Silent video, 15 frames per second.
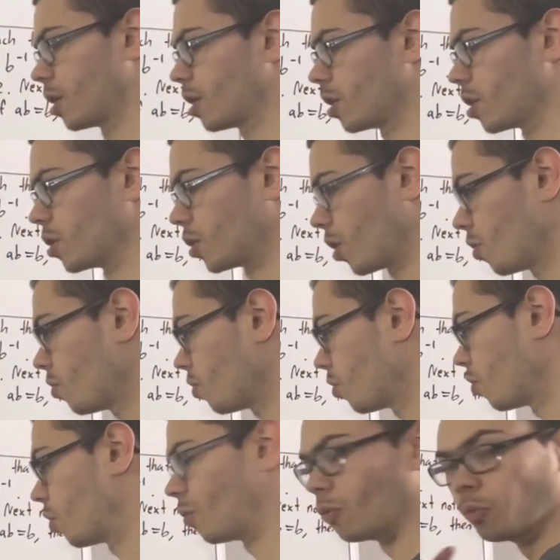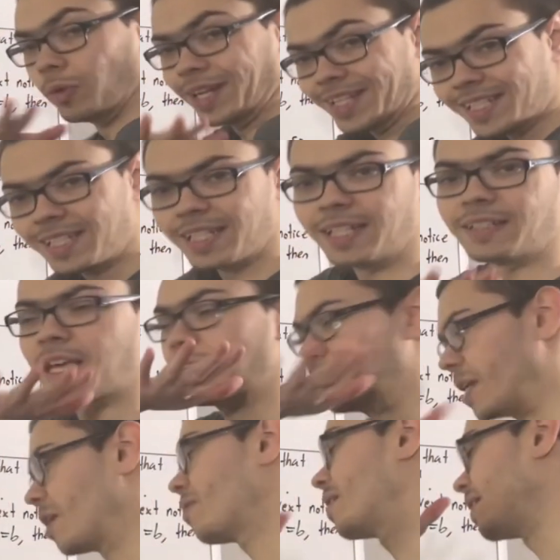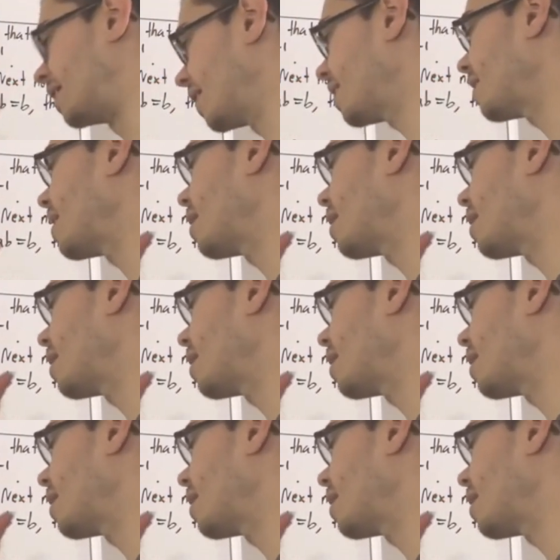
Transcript: So we see that there exists a